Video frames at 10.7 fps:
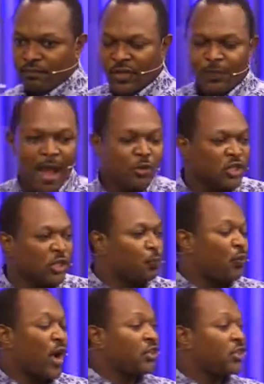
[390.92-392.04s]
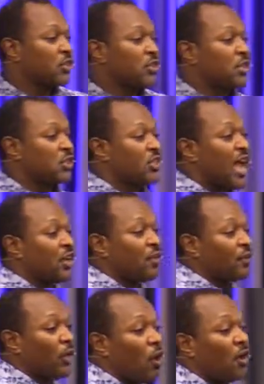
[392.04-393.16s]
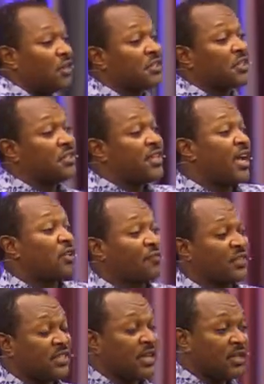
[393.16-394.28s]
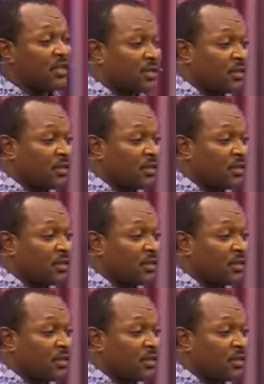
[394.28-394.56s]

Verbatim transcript: The Bible says, Precious in the sight of the Lord is the death of a saint.